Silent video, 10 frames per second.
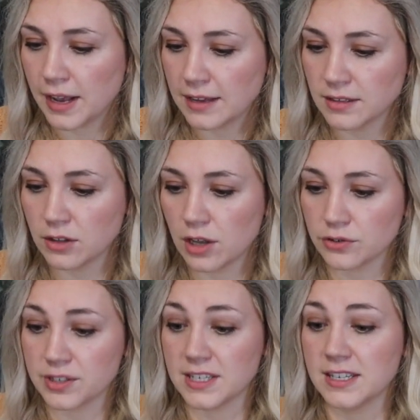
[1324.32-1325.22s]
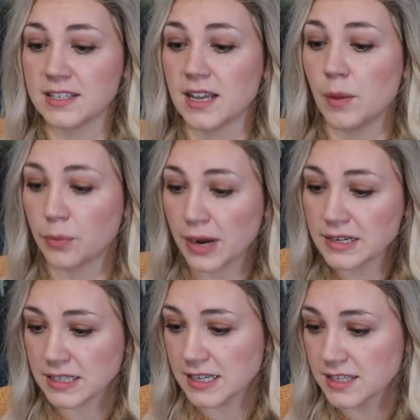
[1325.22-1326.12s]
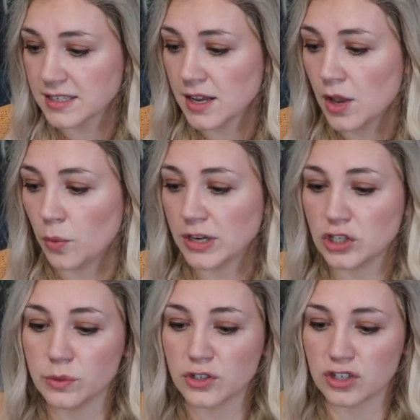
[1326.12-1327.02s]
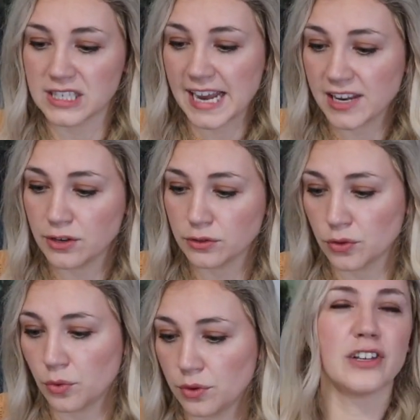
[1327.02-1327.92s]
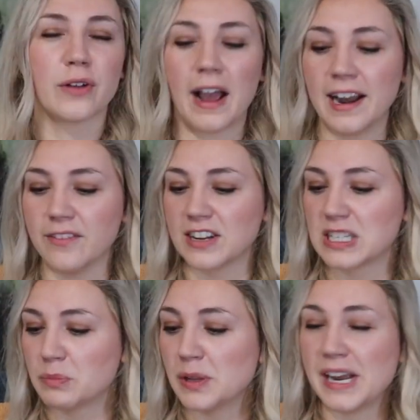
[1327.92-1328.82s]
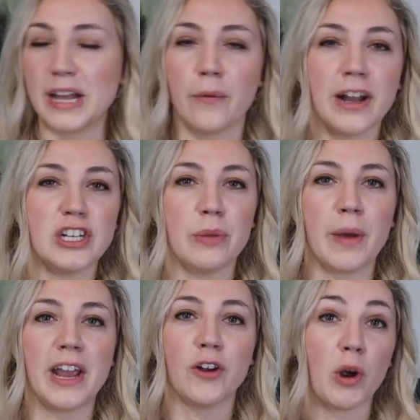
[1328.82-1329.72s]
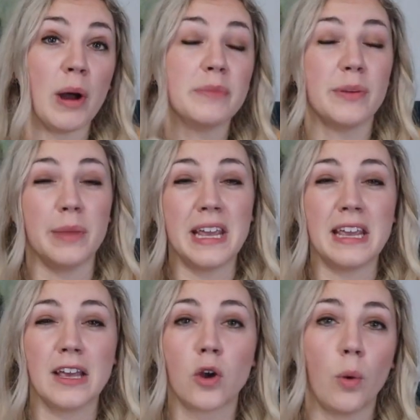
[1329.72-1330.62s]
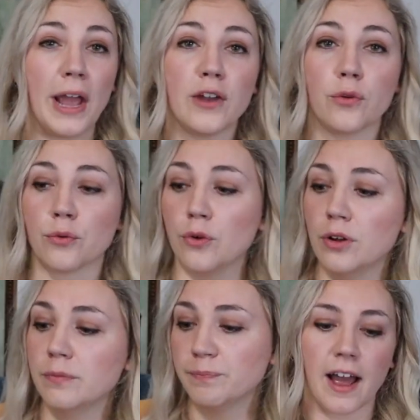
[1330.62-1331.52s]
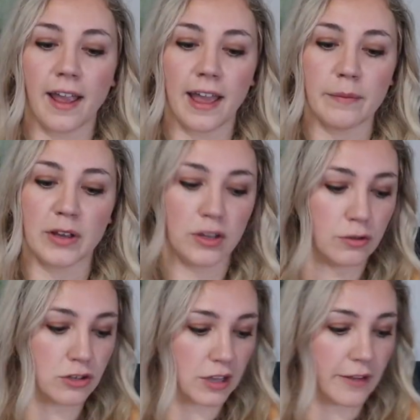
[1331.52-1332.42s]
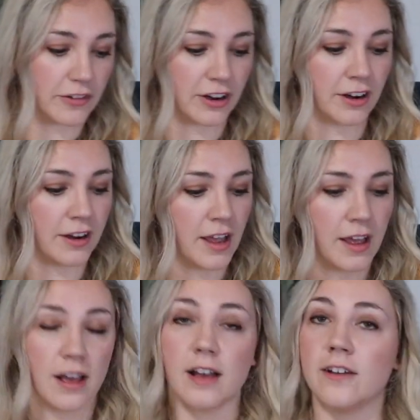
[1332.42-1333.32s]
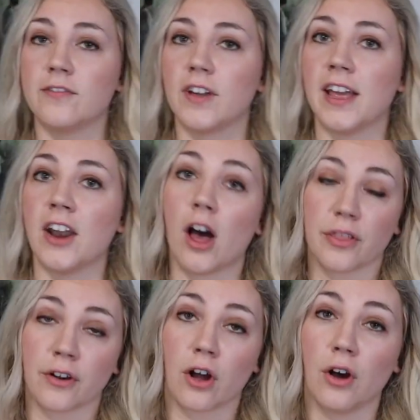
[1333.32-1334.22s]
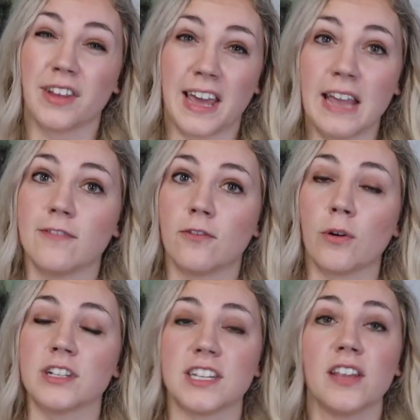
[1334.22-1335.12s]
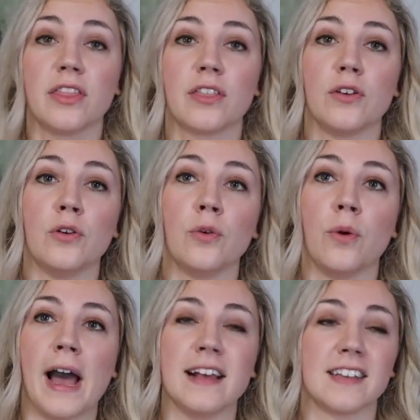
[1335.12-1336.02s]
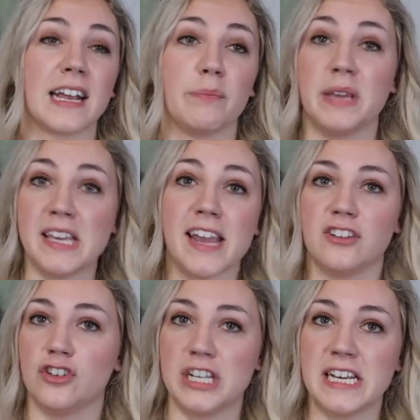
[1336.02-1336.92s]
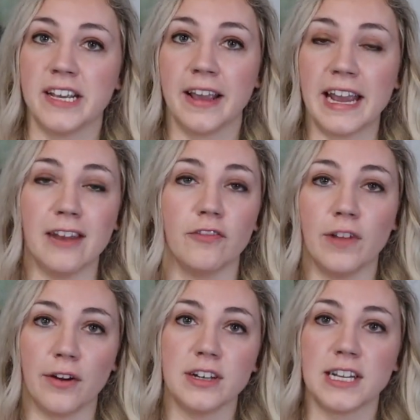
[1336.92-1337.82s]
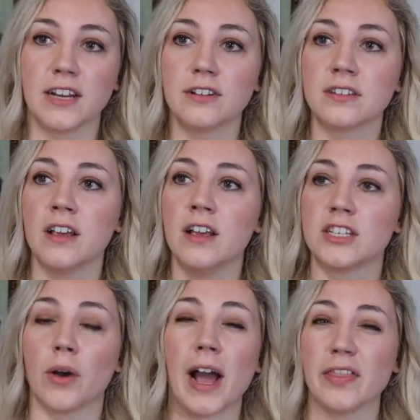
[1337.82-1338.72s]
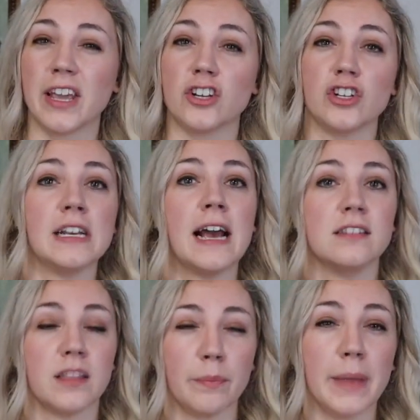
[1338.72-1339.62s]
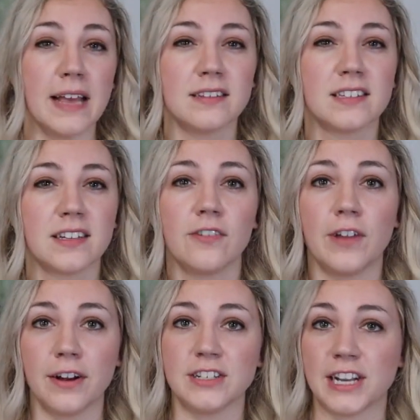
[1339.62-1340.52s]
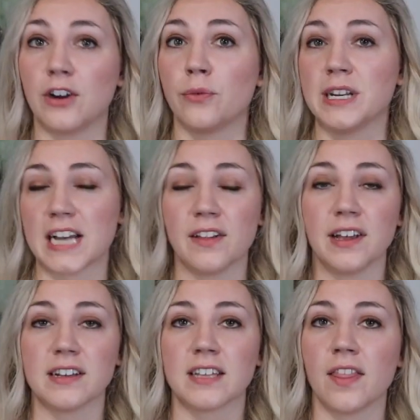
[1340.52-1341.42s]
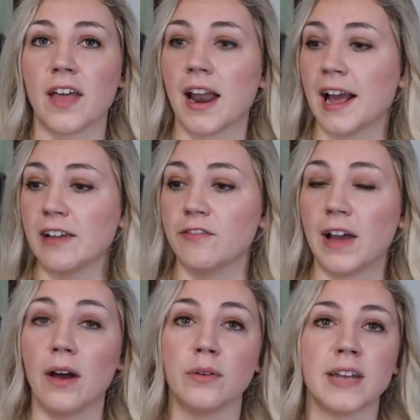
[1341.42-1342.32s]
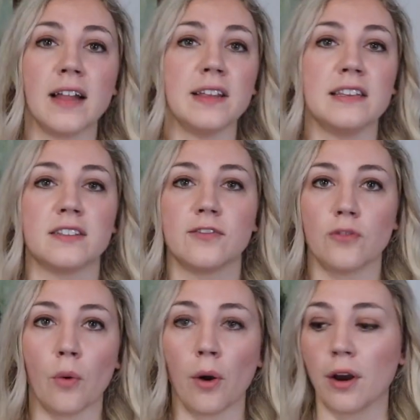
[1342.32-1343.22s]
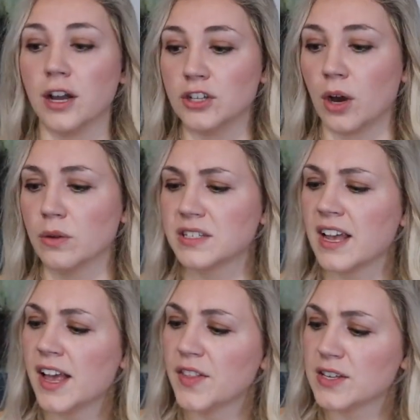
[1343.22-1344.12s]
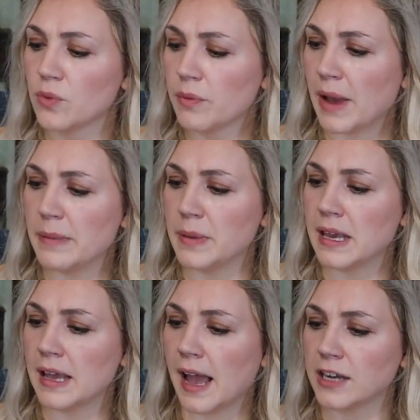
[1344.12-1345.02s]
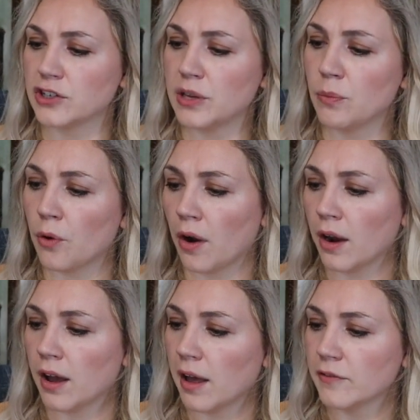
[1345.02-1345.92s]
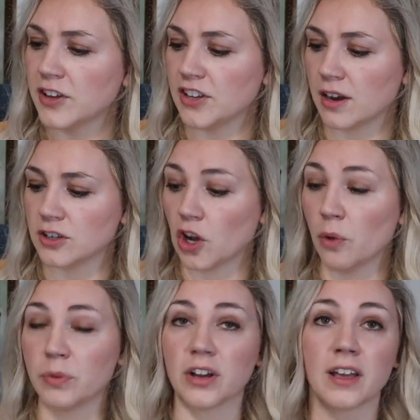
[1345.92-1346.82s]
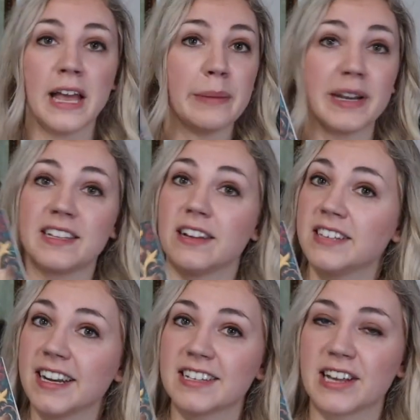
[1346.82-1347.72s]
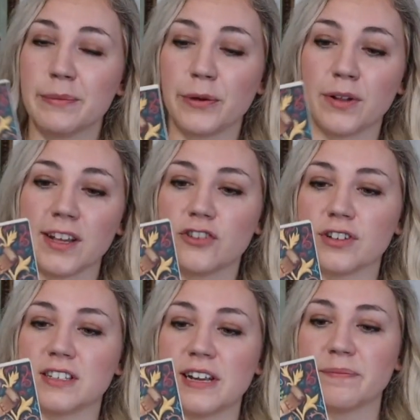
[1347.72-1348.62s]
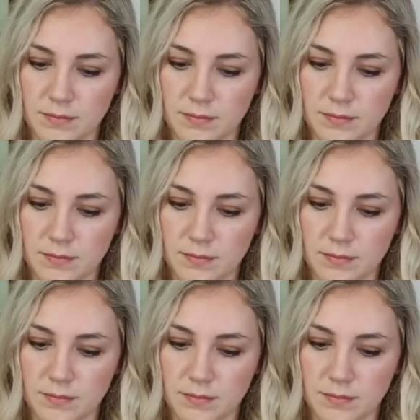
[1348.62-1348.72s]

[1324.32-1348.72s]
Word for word: as a laundress's apprentice when she was just 10 years old. So kind of explaining why she might grow up to be quite cruel. I am a huge lover of an author called Kate Forsyth, who has like a PhD in fairy tales. So I think she has the best fairy tale retellings that I have found, at least for adults. This one might be actually more of a young adult book, but it sounds like it's gonna be really interesting.